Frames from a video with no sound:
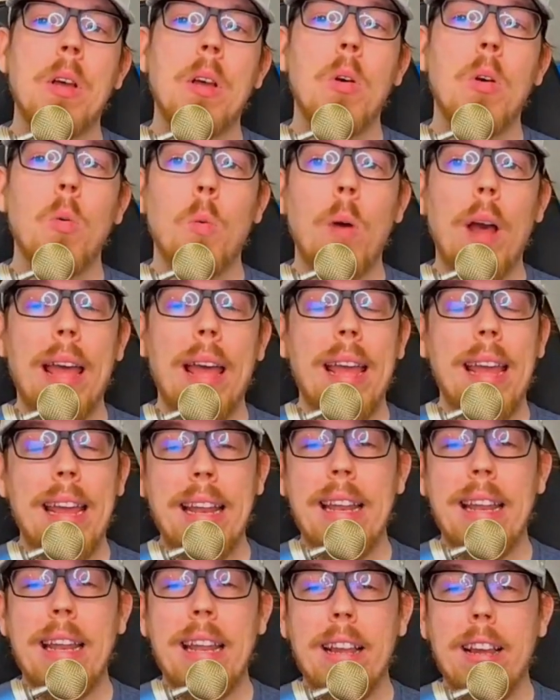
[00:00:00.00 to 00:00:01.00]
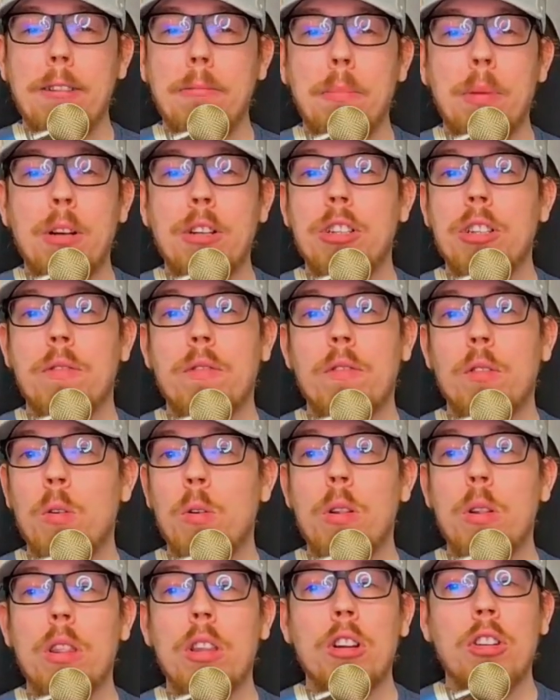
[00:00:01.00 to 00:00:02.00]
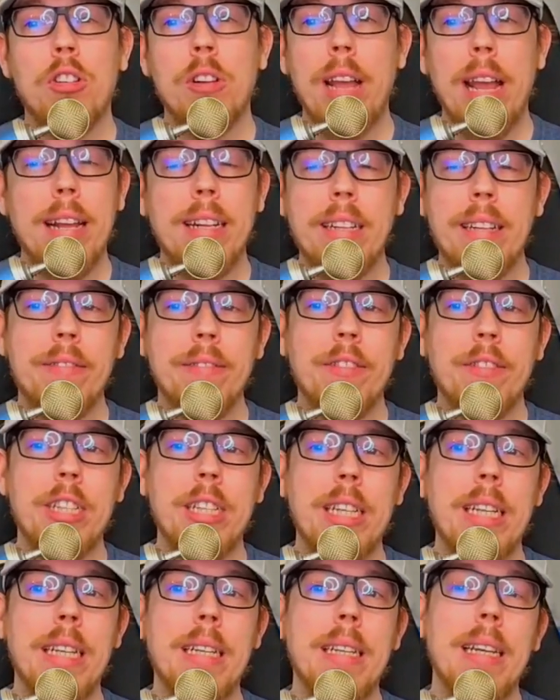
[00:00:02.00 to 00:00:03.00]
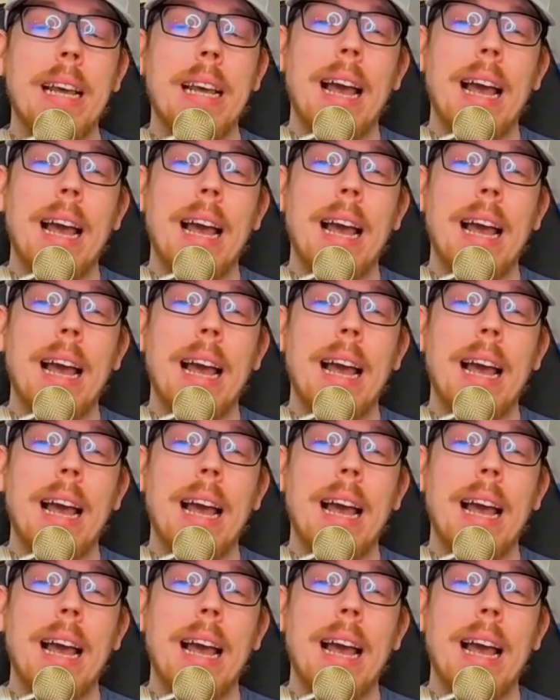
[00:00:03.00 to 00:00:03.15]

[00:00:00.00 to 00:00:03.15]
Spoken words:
where indie can push forward the creativity